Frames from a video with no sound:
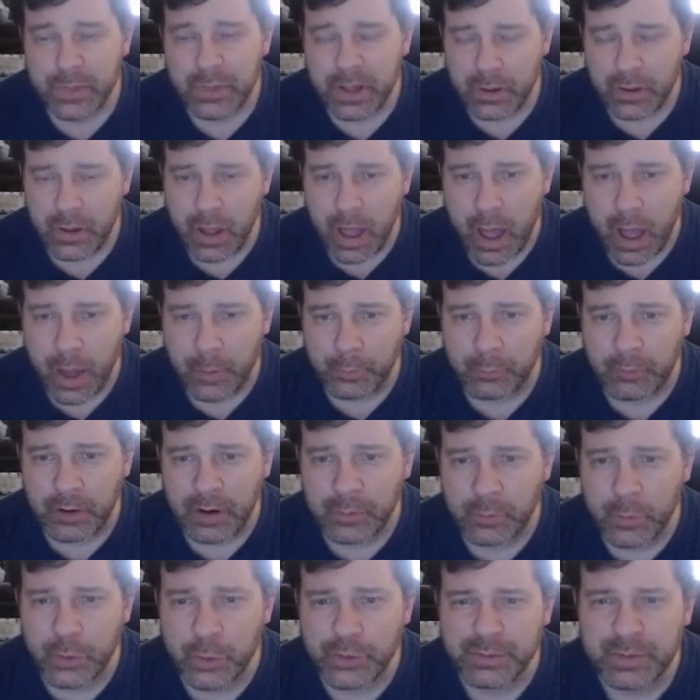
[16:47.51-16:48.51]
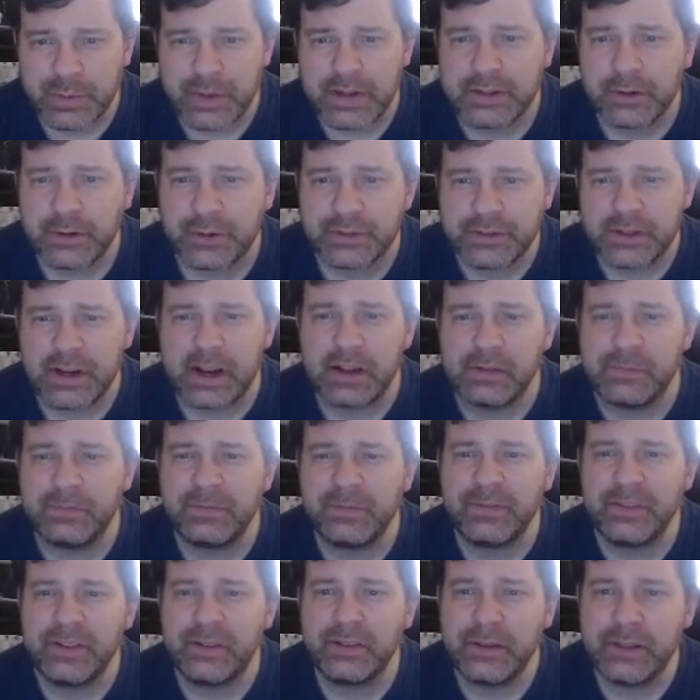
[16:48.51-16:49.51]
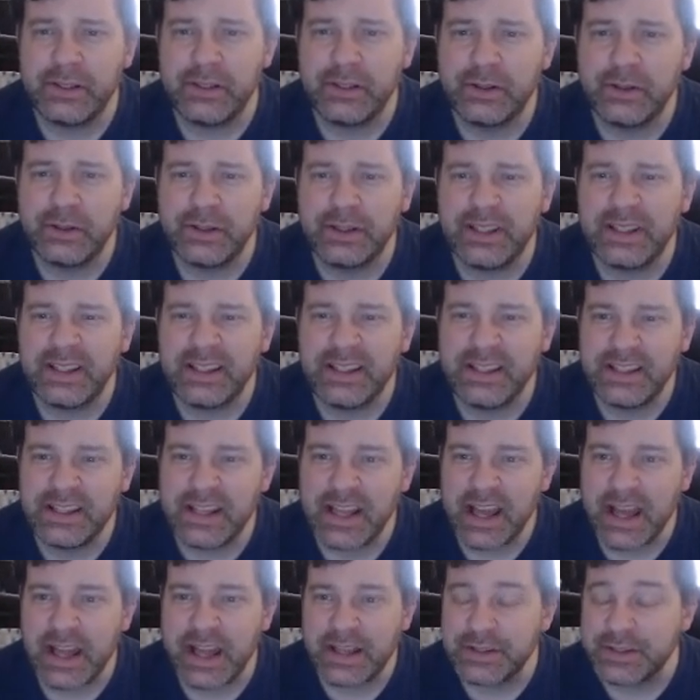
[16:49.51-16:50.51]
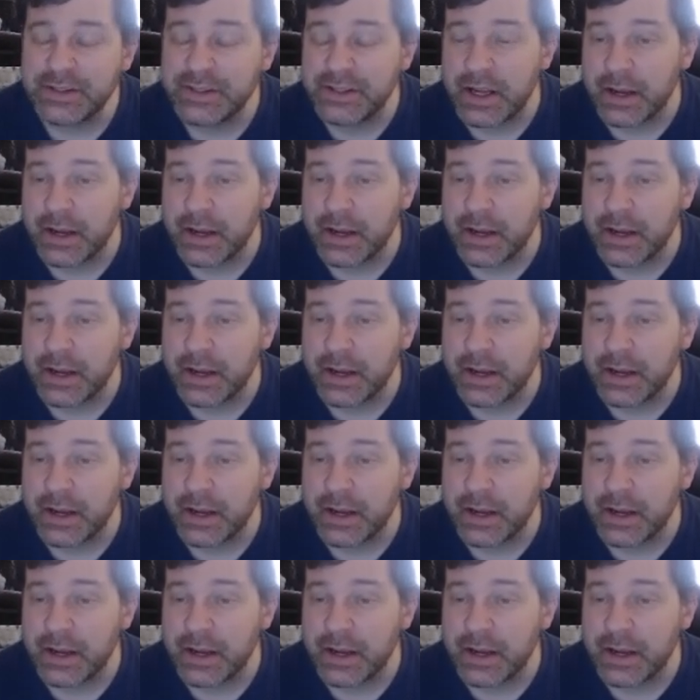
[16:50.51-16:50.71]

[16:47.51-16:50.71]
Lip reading: while most Minotaurs are not very good yet,